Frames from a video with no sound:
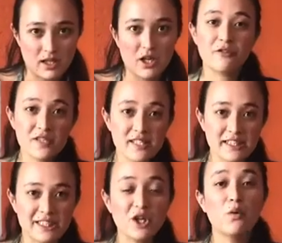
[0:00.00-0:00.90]

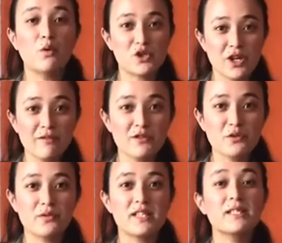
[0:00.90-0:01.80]
Firstly, what you have to
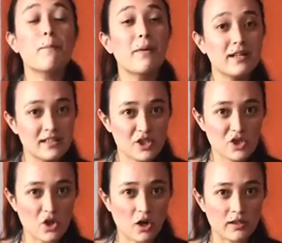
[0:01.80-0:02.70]
do is melt this
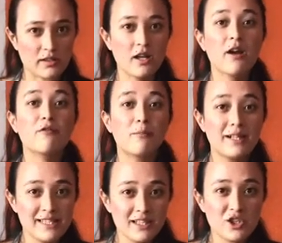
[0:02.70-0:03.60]
chocolate. For
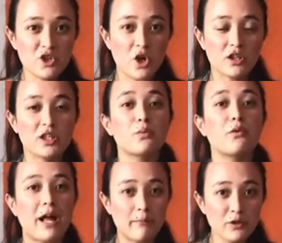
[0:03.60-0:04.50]
melting a chocolate, what
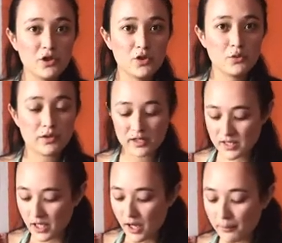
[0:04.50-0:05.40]
I'm going to do is
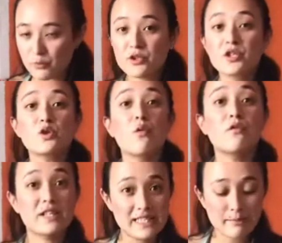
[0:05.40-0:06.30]
put this over
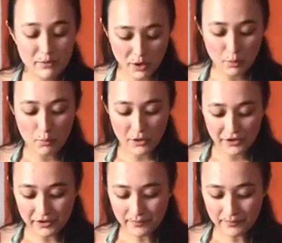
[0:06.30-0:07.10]
simmering water.